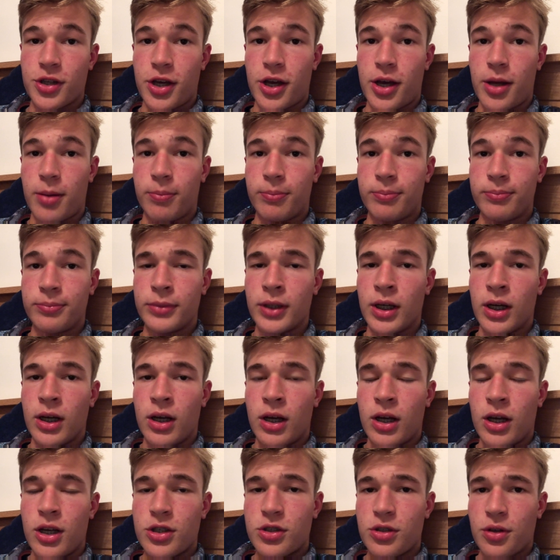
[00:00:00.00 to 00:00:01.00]
So
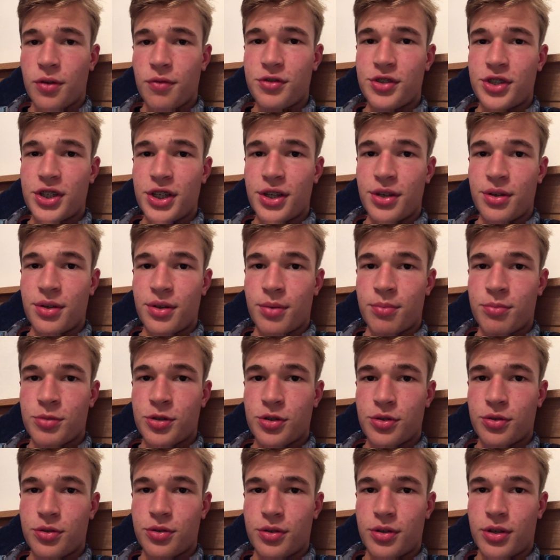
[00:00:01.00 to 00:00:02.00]
obviously, I'm
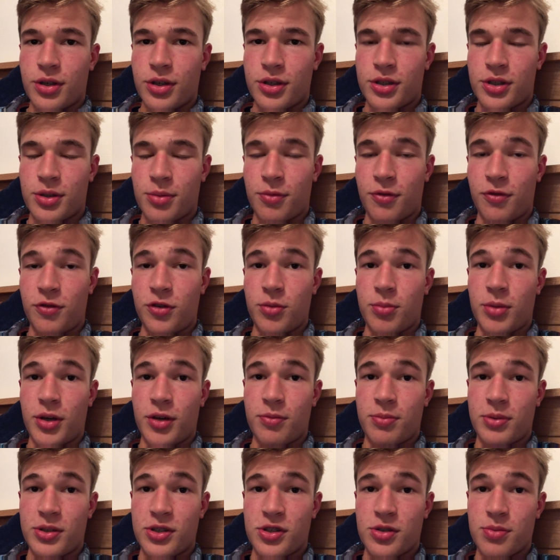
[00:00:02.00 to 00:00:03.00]
sure some of you may
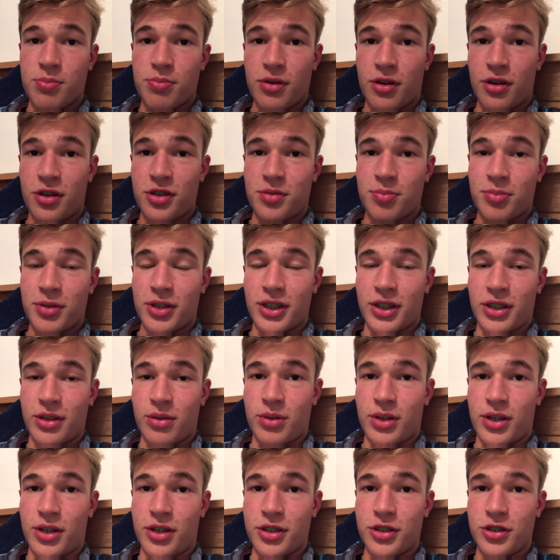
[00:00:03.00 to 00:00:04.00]
have been surprised by how
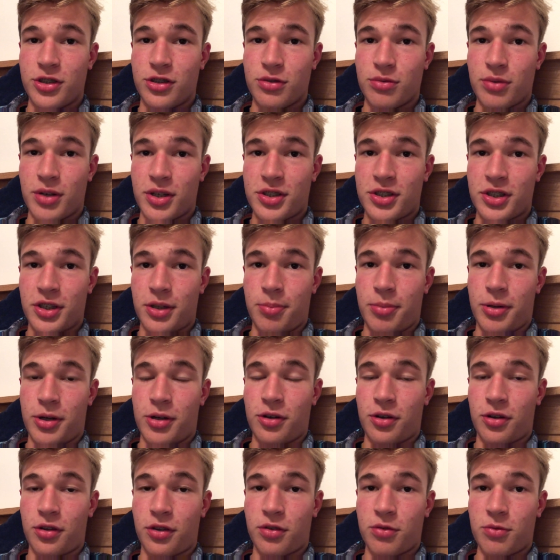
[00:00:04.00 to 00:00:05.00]
high Jurassic
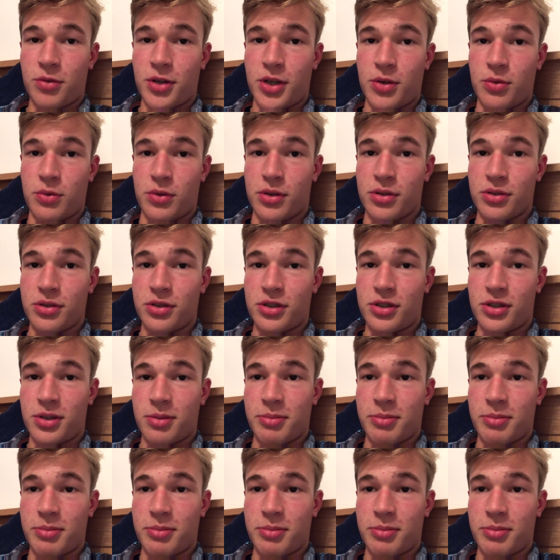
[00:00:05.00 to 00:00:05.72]
Park 3 was.